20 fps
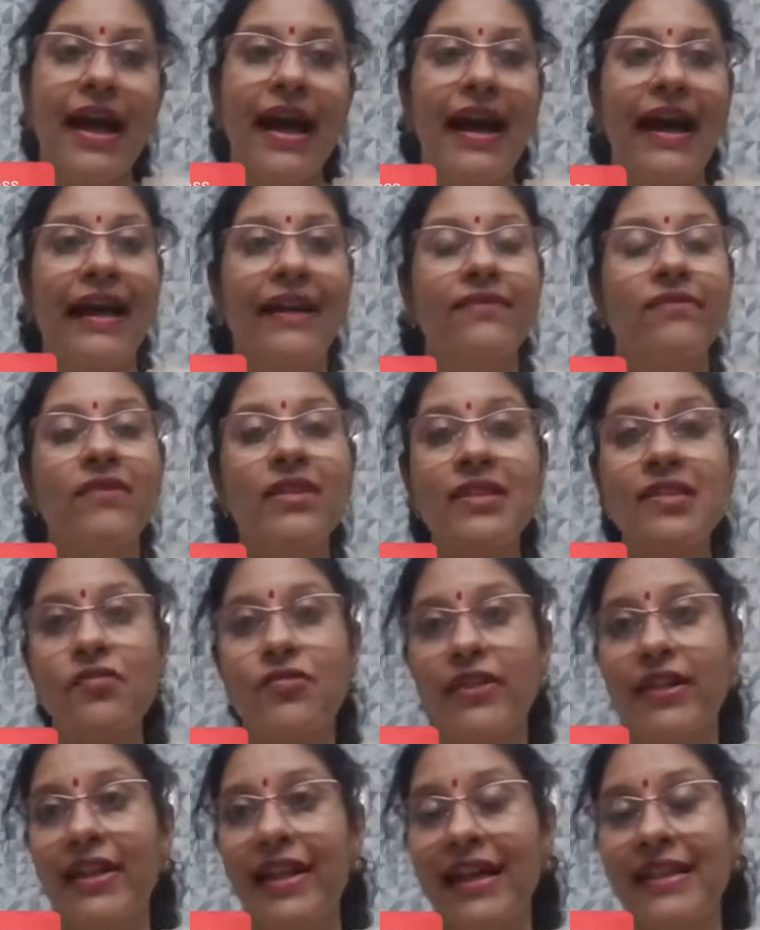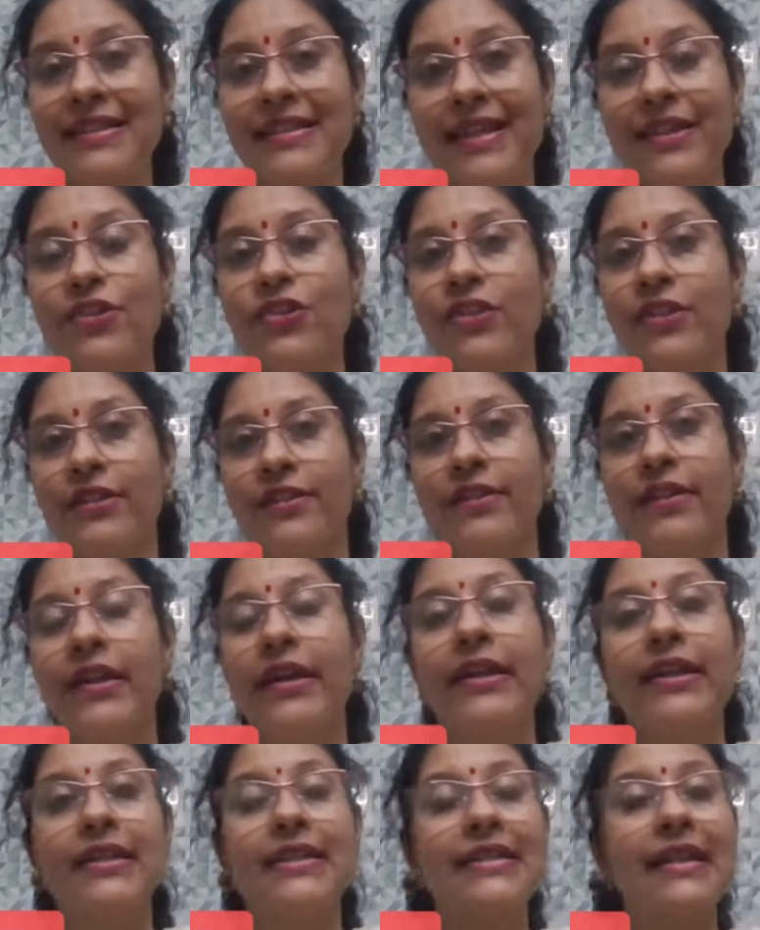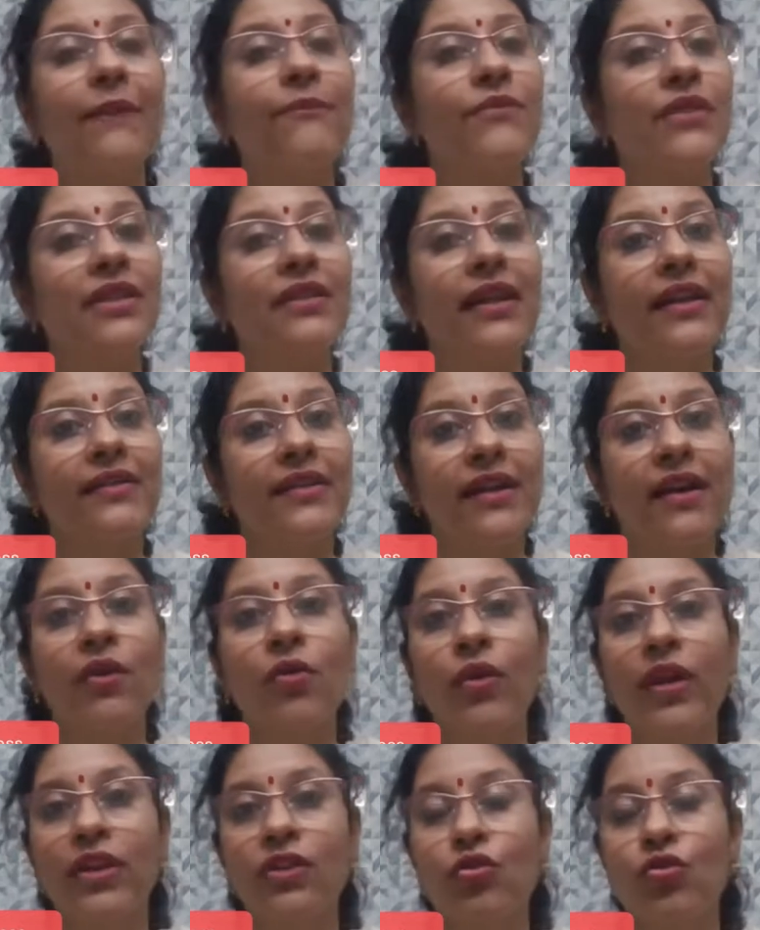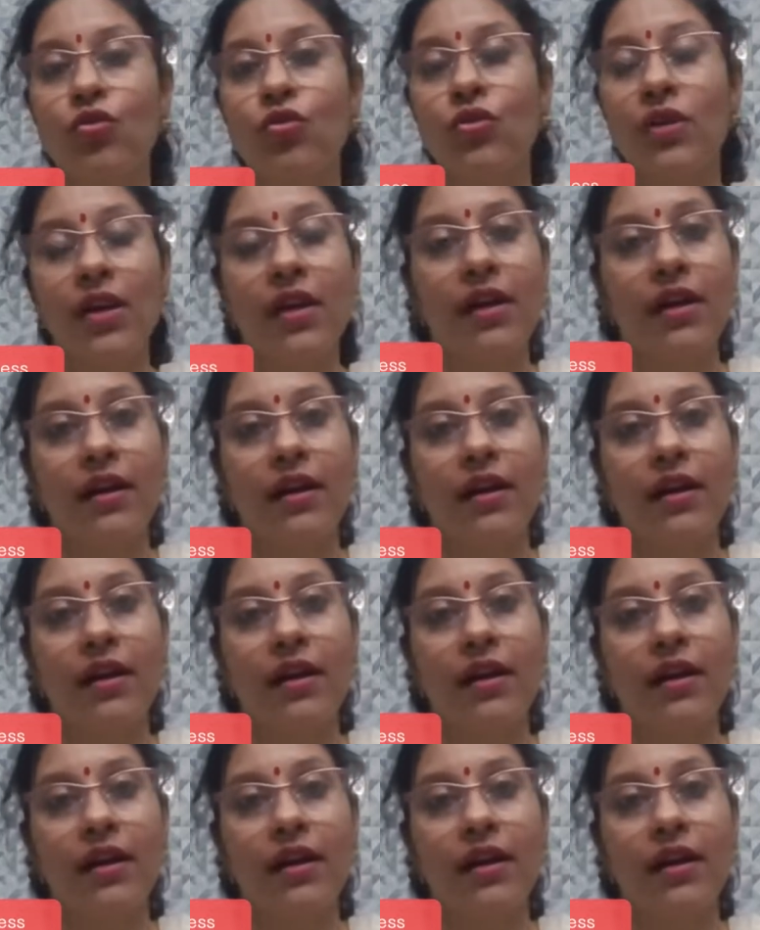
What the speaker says: and this realization is something that they are going to